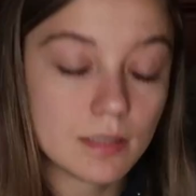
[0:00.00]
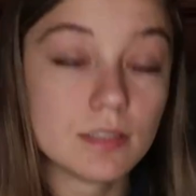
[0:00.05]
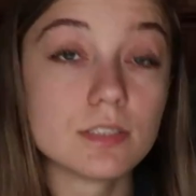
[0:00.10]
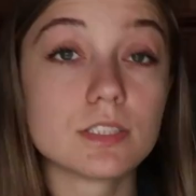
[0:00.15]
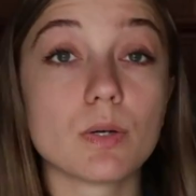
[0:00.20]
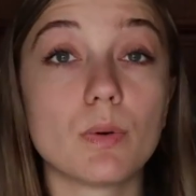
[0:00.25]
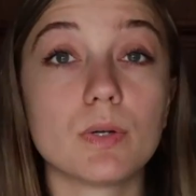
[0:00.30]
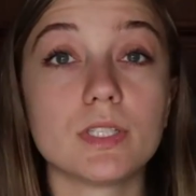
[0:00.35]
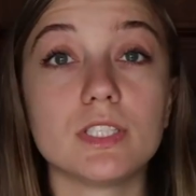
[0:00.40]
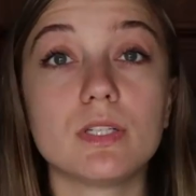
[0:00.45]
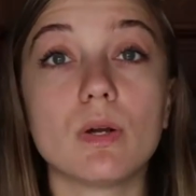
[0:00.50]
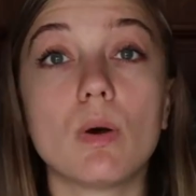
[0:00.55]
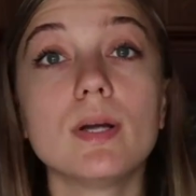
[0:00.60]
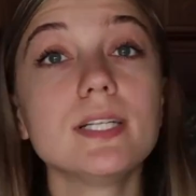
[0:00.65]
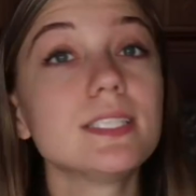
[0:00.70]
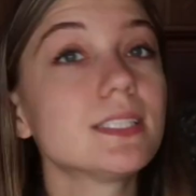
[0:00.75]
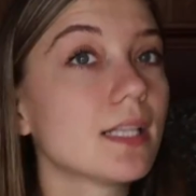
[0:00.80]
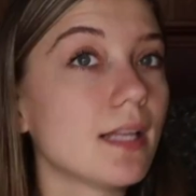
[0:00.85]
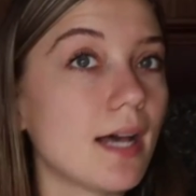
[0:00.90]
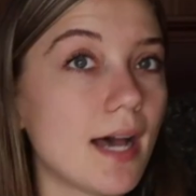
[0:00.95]
So when you go
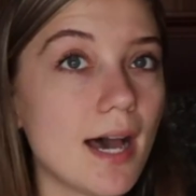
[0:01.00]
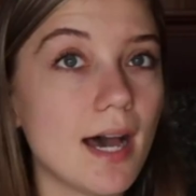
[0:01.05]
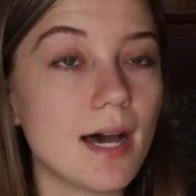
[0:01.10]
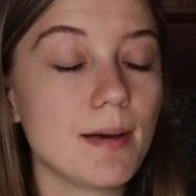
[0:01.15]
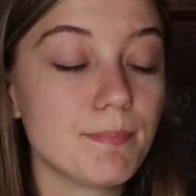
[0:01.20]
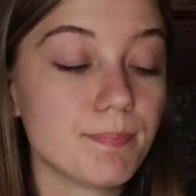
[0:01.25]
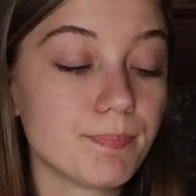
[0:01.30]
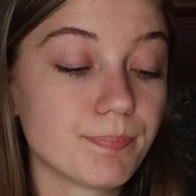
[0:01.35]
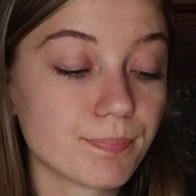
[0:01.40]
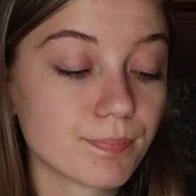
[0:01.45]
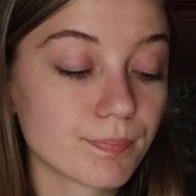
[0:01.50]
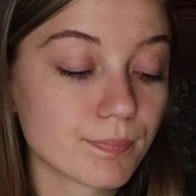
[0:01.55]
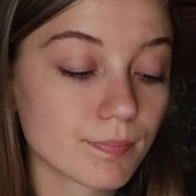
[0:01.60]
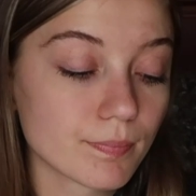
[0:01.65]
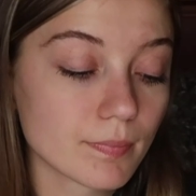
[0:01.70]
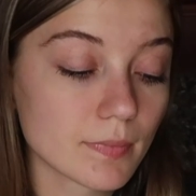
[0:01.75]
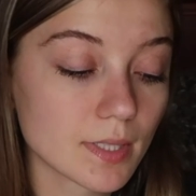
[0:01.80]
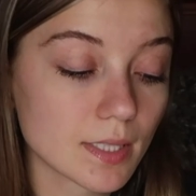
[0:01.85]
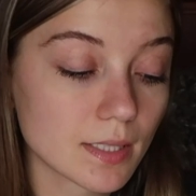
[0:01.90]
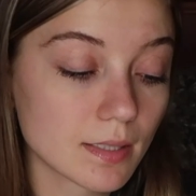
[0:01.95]
into the app,
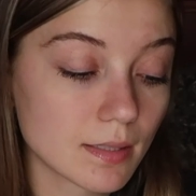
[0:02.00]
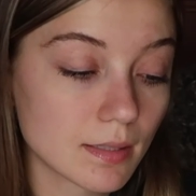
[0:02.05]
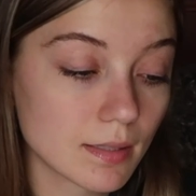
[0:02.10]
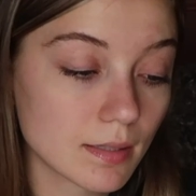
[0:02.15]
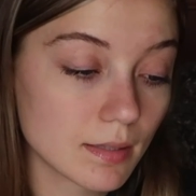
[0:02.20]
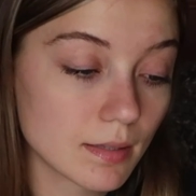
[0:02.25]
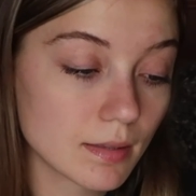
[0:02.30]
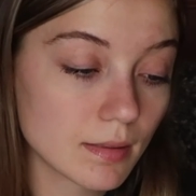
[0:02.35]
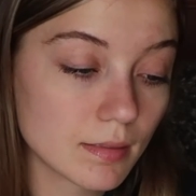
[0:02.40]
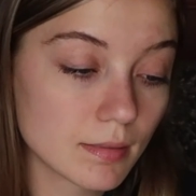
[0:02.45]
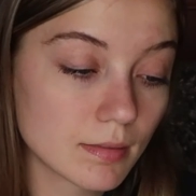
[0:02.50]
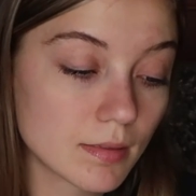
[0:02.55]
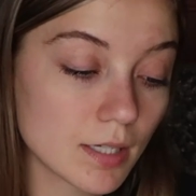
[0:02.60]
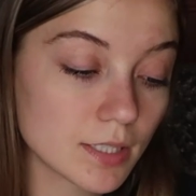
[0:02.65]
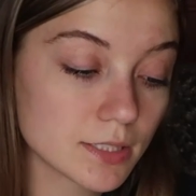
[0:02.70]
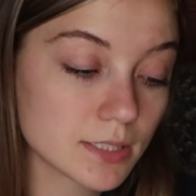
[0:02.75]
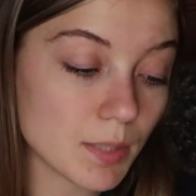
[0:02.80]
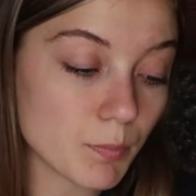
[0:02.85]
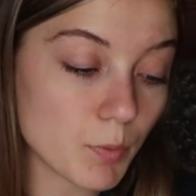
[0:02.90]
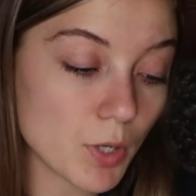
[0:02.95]

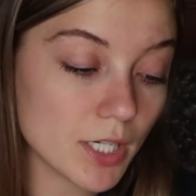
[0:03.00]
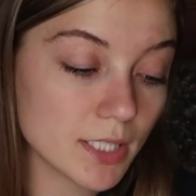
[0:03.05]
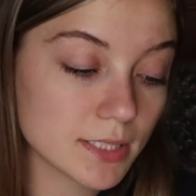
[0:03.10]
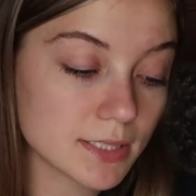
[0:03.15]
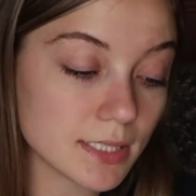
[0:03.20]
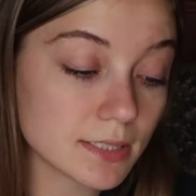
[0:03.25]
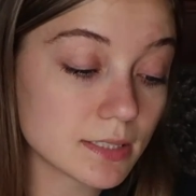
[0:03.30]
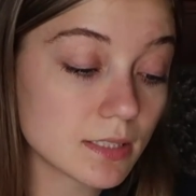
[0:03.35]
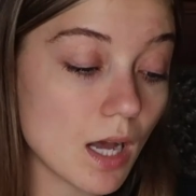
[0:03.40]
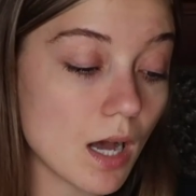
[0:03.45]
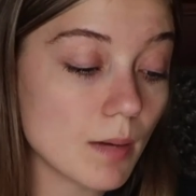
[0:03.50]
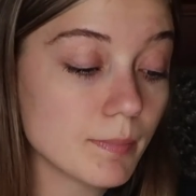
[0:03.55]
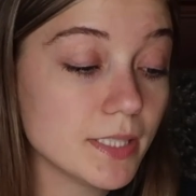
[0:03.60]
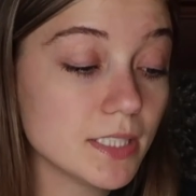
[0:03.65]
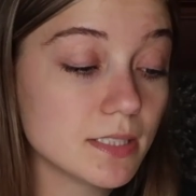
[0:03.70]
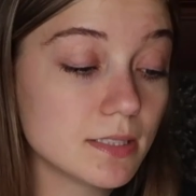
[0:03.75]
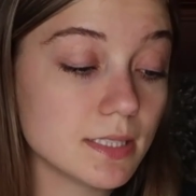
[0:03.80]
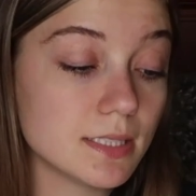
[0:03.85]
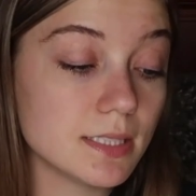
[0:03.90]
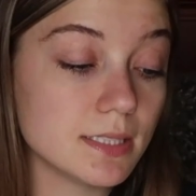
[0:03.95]
there's somewhere it says
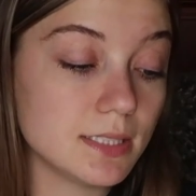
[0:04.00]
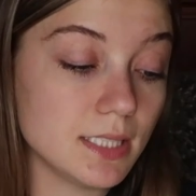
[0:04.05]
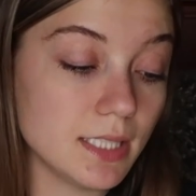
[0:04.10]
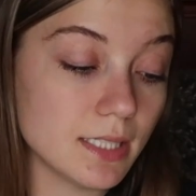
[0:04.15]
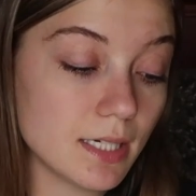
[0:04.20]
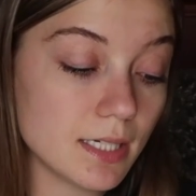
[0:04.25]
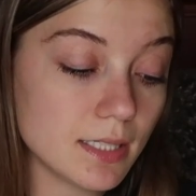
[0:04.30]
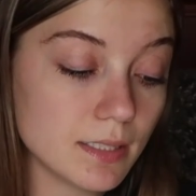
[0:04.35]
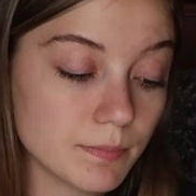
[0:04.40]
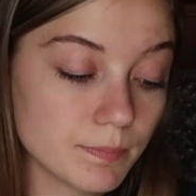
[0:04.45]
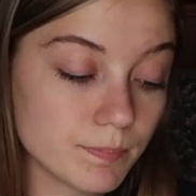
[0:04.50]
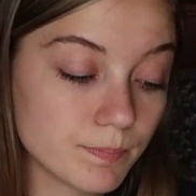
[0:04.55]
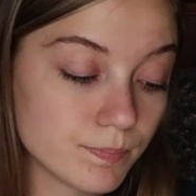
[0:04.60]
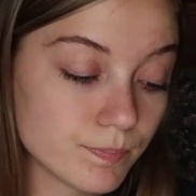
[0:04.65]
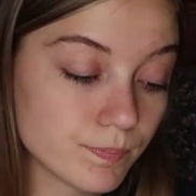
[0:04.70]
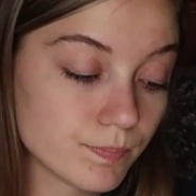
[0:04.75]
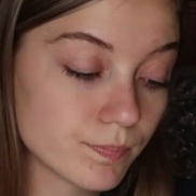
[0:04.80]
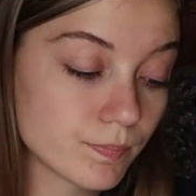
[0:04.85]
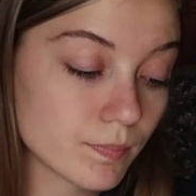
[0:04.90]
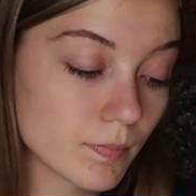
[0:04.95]
coming to KADENA,
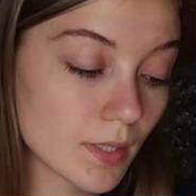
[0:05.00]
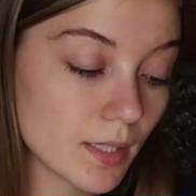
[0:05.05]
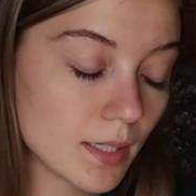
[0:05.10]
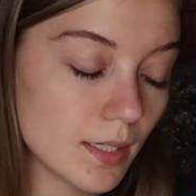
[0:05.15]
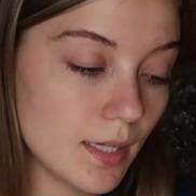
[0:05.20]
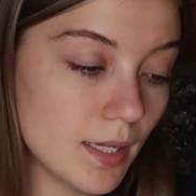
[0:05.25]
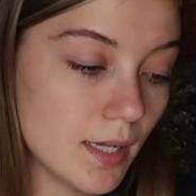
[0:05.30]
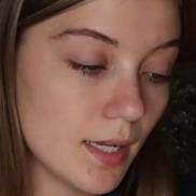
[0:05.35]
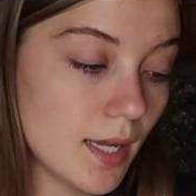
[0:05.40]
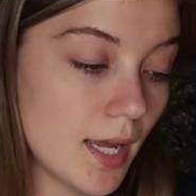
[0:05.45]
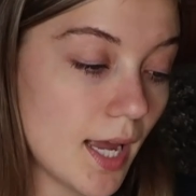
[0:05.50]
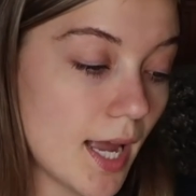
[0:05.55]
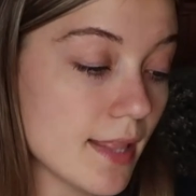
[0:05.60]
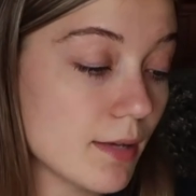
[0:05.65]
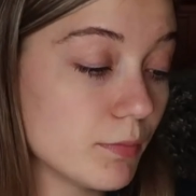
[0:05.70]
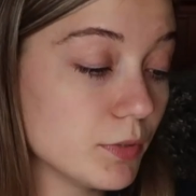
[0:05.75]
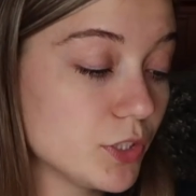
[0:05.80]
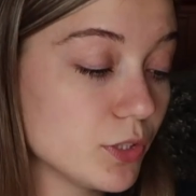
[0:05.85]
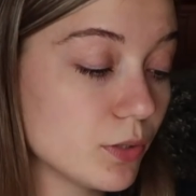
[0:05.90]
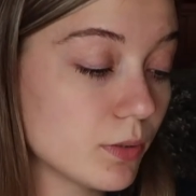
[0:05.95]
and
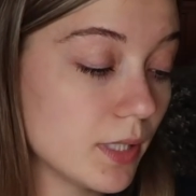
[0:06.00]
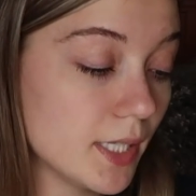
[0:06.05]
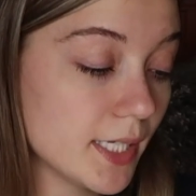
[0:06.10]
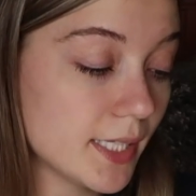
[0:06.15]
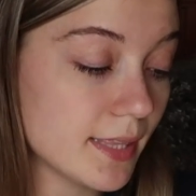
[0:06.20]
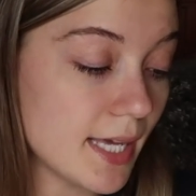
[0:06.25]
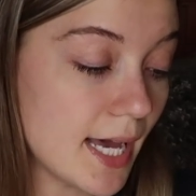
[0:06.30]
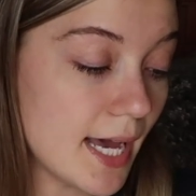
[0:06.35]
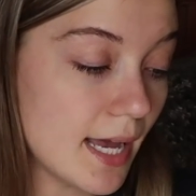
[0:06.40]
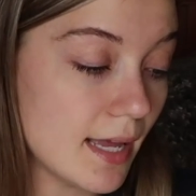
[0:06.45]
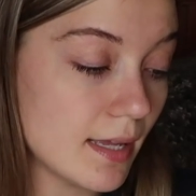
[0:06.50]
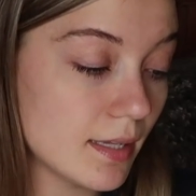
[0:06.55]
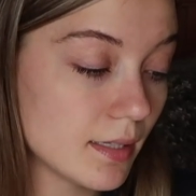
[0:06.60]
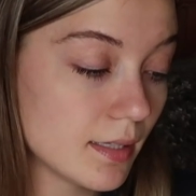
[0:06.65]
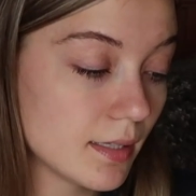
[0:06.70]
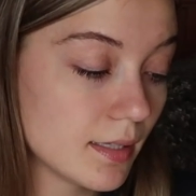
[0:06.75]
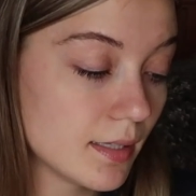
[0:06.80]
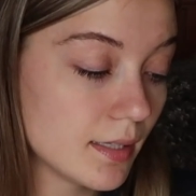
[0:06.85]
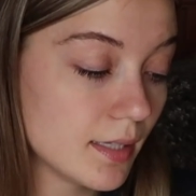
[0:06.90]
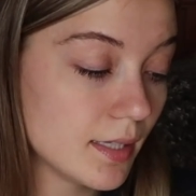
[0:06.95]
then once you click that,
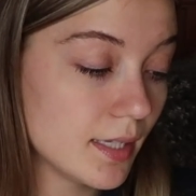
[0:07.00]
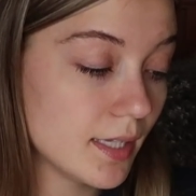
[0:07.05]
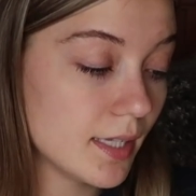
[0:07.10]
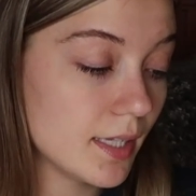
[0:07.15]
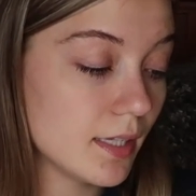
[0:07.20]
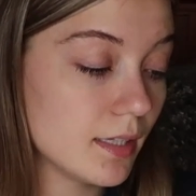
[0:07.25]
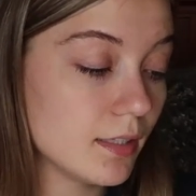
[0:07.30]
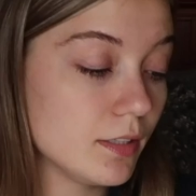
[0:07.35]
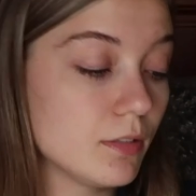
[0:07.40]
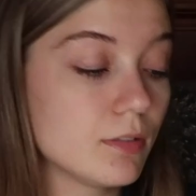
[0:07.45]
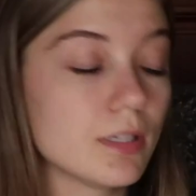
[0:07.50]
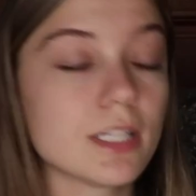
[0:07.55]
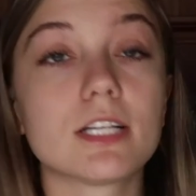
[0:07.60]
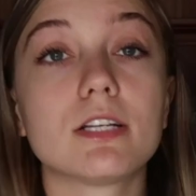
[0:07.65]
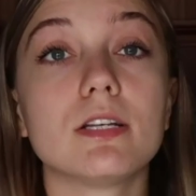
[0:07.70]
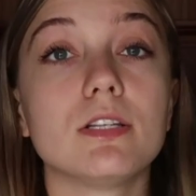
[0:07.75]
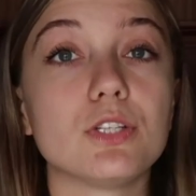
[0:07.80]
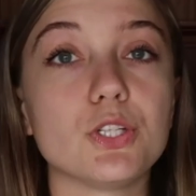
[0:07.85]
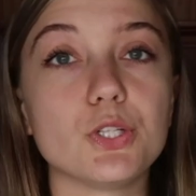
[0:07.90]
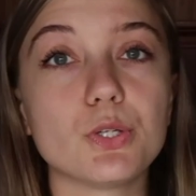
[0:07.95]
you
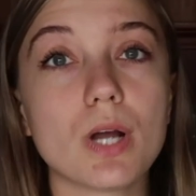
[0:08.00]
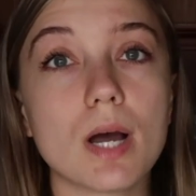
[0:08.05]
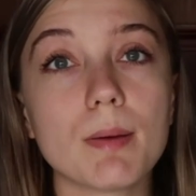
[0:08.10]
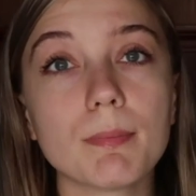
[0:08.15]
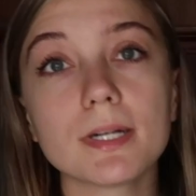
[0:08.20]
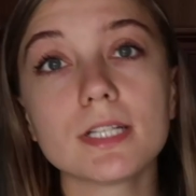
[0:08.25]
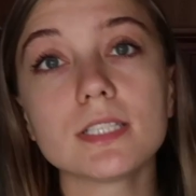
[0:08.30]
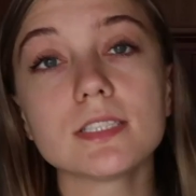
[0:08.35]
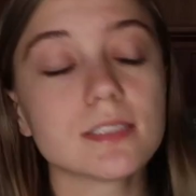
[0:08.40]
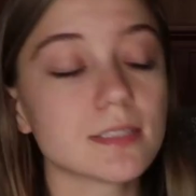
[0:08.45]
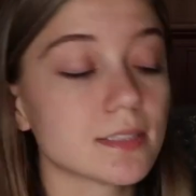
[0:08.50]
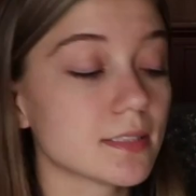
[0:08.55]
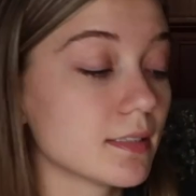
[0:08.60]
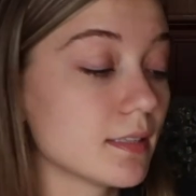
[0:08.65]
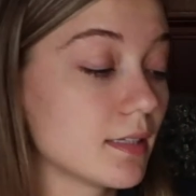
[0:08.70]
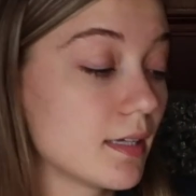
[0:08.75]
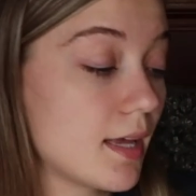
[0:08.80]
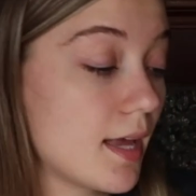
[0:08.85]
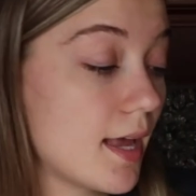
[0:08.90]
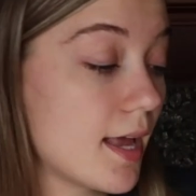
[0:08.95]
click newcomers,
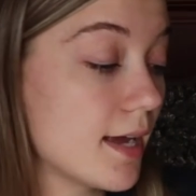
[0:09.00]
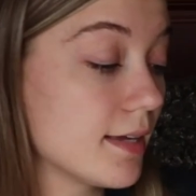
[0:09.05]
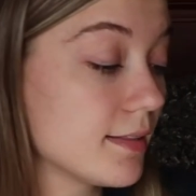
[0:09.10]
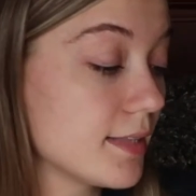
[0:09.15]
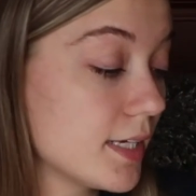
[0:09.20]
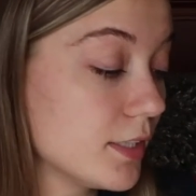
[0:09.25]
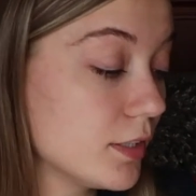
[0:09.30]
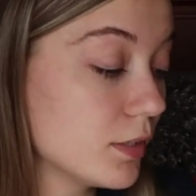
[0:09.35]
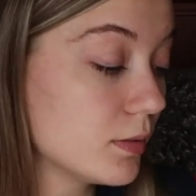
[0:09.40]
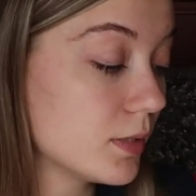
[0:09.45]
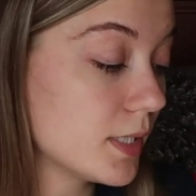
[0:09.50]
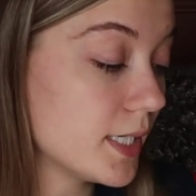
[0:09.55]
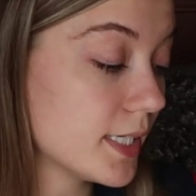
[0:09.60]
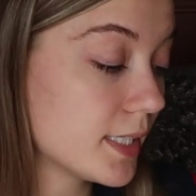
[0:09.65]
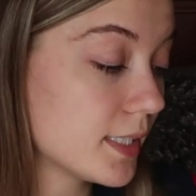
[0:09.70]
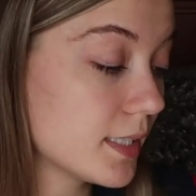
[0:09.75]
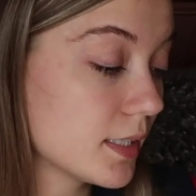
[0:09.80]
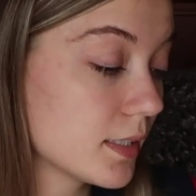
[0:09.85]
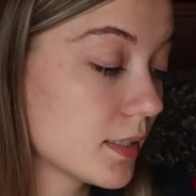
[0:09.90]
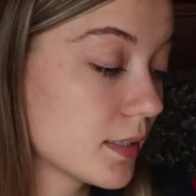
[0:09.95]
and then you
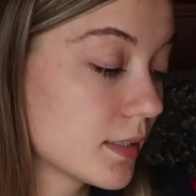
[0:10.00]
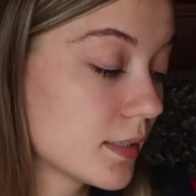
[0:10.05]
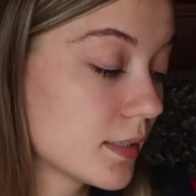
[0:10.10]
click